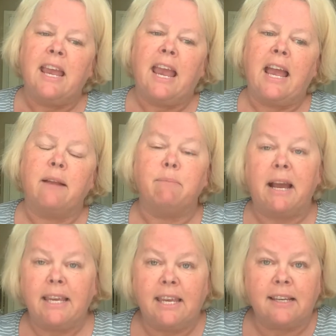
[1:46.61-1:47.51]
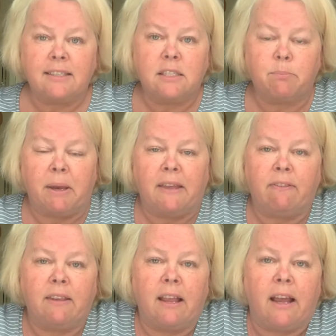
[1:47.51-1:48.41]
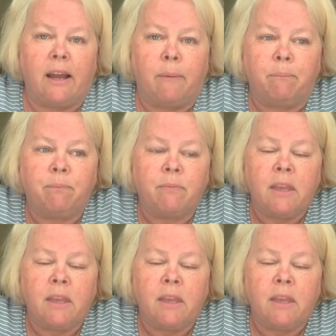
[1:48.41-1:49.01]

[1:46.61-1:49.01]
And my kids spent a